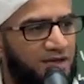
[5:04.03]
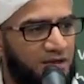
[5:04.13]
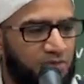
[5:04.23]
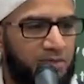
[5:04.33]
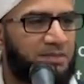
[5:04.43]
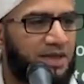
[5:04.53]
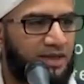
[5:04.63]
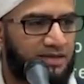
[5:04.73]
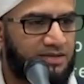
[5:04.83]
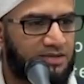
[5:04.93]
other human
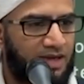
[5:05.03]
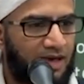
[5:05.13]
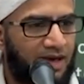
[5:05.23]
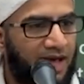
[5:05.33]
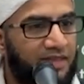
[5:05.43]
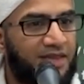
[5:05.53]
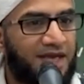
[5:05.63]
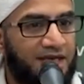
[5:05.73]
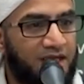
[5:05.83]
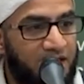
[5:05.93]
beings, and
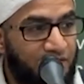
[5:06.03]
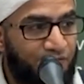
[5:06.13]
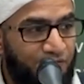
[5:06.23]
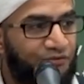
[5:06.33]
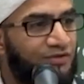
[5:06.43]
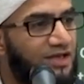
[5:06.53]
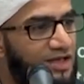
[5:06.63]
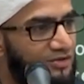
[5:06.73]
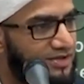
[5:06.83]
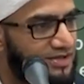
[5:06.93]
that if
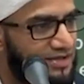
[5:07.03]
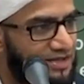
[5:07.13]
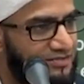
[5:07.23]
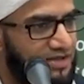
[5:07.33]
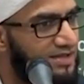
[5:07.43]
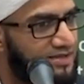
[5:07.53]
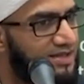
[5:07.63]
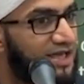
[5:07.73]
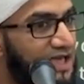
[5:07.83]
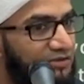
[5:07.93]
he receives, he didn't
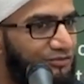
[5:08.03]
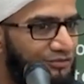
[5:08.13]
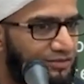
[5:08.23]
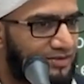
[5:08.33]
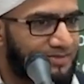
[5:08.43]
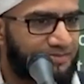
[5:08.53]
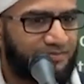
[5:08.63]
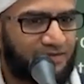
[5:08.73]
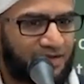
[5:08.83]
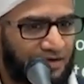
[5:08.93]
say
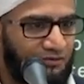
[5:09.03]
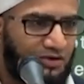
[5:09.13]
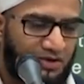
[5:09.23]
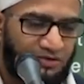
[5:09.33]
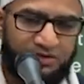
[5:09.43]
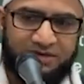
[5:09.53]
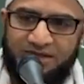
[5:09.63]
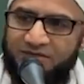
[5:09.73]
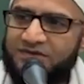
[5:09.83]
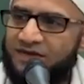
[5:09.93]
if he
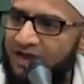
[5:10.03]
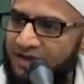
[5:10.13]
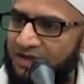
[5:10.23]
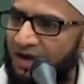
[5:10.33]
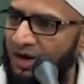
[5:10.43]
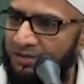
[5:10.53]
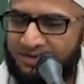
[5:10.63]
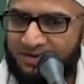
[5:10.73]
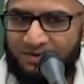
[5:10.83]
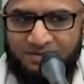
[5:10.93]
receives any
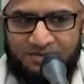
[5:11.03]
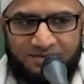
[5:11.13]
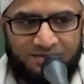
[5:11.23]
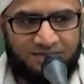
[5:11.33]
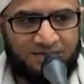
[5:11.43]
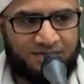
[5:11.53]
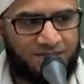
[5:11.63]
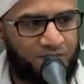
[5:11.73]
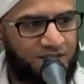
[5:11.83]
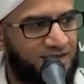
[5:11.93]
harms now.
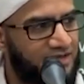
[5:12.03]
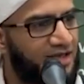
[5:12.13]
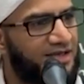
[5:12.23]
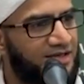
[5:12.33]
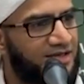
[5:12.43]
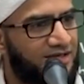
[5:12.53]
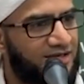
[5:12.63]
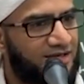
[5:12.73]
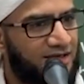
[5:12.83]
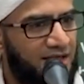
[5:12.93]
What did he say?
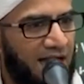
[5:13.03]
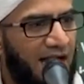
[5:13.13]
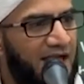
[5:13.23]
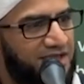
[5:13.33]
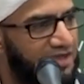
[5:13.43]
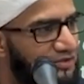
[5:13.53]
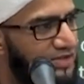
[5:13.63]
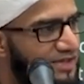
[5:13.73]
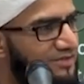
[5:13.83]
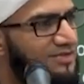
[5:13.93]
And
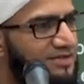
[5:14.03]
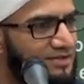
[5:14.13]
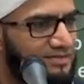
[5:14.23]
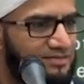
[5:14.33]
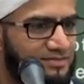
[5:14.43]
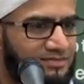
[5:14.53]
he receives.